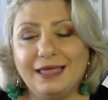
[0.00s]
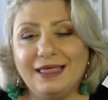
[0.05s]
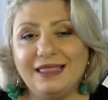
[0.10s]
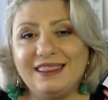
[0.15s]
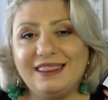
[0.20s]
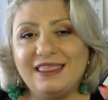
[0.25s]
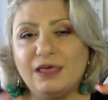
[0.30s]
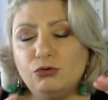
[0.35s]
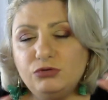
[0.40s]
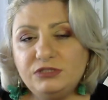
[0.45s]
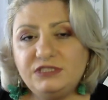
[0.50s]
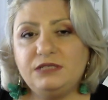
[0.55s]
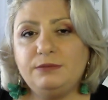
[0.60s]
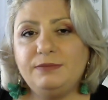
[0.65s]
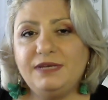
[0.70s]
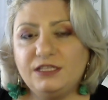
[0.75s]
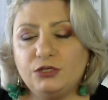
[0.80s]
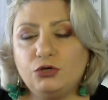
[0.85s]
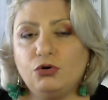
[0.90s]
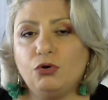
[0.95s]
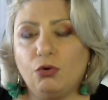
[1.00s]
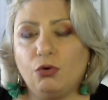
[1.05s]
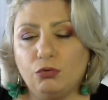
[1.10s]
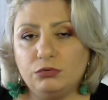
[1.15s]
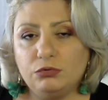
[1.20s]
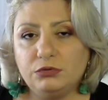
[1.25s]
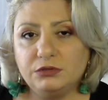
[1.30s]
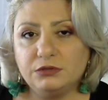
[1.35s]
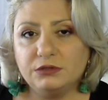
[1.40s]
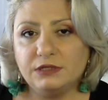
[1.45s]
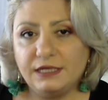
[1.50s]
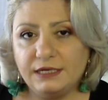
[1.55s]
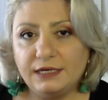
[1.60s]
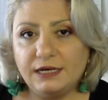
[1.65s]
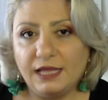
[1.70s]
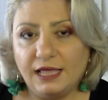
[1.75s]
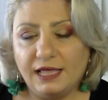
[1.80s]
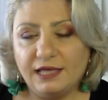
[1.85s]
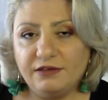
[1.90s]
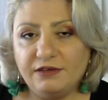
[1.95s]
The ultimate goal in
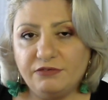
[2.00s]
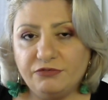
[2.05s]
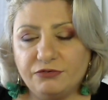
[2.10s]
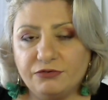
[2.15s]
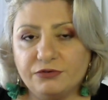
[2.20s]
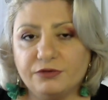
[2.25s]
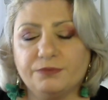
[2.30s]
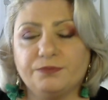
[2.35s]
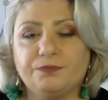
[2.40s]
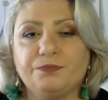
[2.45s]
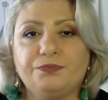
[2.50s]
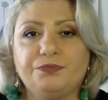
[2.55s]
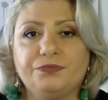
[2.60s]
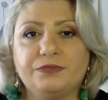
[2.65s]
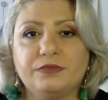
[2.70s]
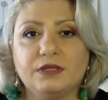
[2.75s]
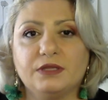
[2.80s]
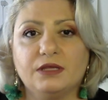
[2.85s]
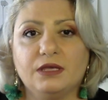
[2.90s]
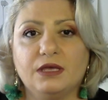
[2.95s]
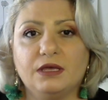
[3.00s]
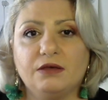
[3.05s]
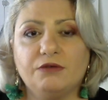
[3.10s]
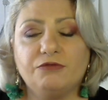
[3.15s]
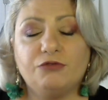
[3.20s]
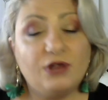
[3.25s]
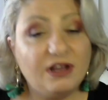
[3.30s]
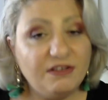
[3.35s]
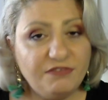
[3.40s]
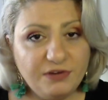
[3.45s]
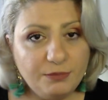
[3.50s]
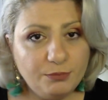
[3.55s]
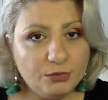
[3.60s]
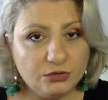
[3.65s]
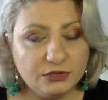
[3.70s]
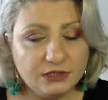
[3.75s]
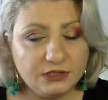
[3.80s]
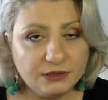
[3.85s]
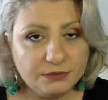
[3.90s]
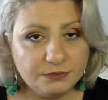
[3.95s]
life for
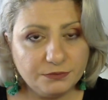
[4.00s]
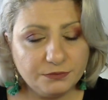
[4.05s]
everybody